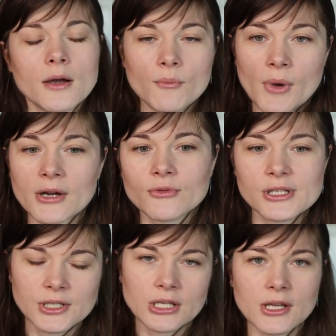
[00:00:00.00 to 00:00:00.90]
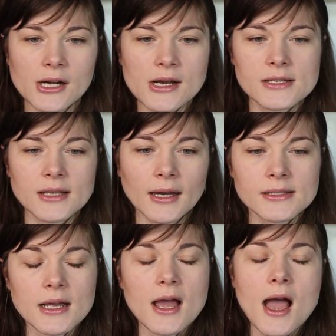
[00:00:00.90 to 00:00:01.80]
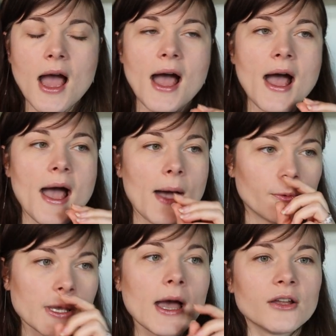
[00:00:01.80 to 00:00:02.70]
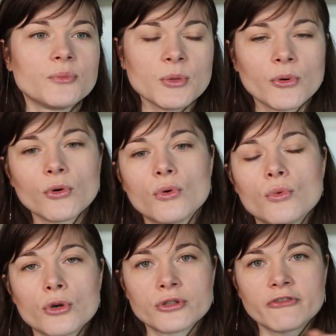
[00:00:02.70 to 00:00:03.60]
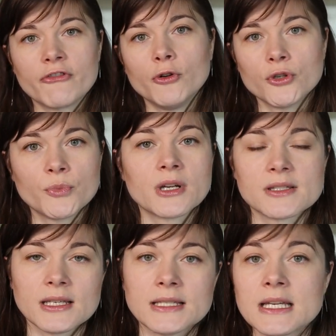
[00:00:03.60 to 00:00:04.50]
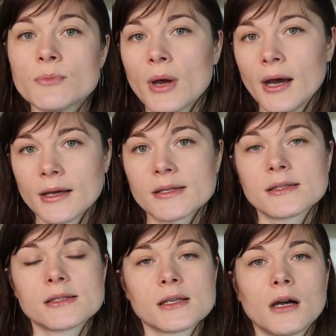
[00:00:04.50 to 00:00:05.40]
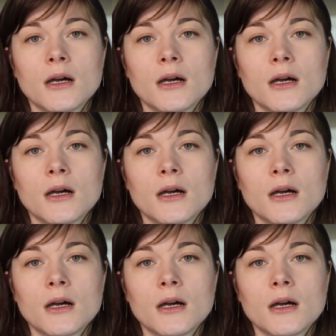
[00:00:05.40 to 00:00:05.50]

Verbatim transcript: my reasoning there is that we had people who were deferred because they didn't pass